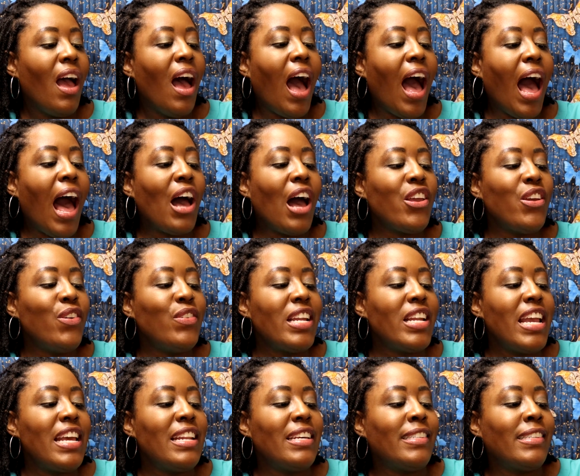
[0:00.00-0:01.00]
All you
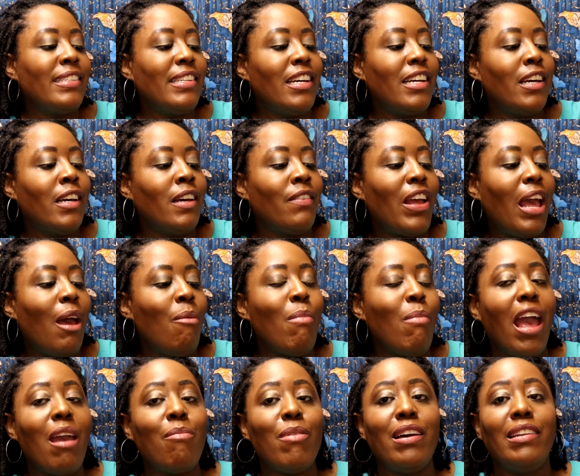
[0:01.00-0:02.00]
need is love and
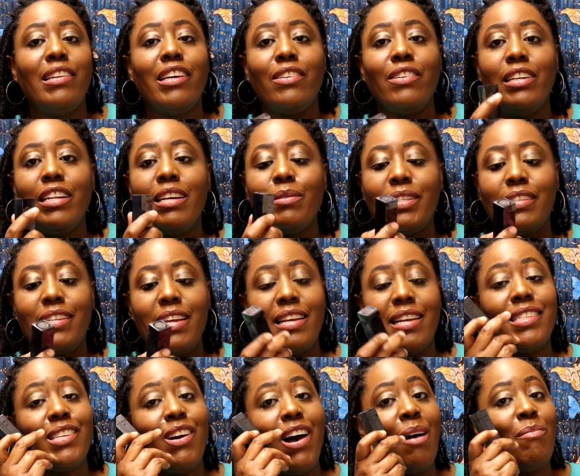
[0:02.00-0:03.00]
maybe a little lipstick."
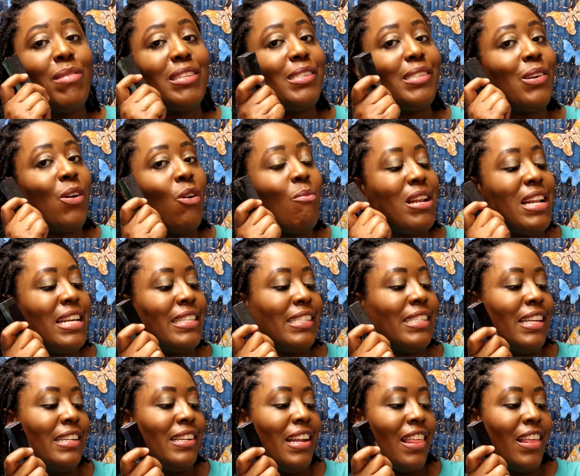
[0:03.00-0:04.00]
So I'm assuming this is
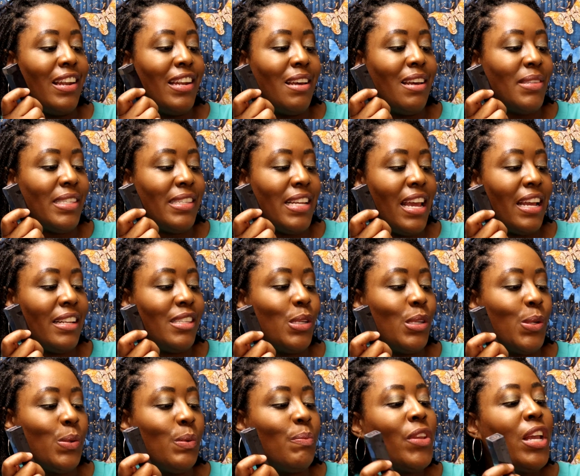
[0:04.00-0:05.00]
another lipstick
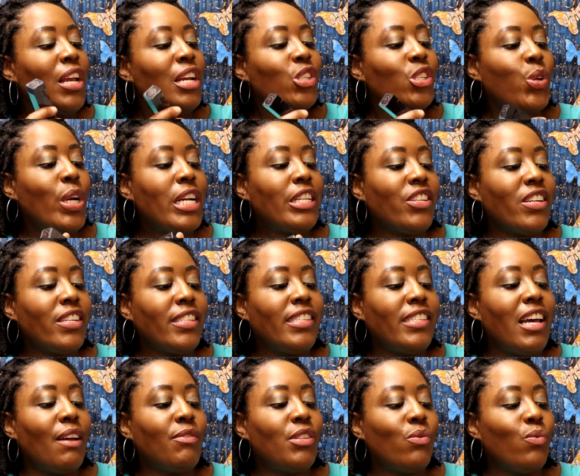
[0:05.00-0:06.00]
too. "Treat
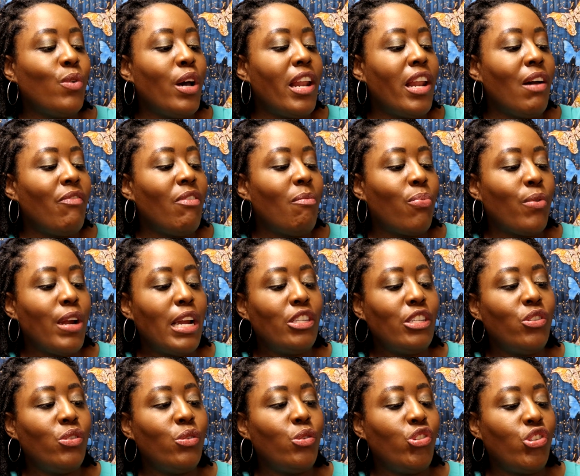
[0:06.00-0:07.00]
yourself to whatever
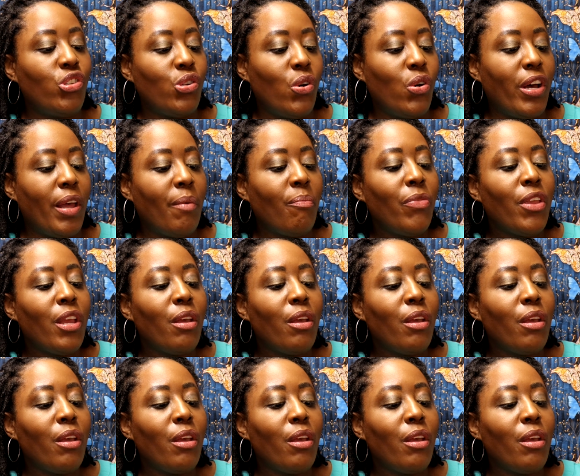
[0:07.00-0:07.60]
brings you joy.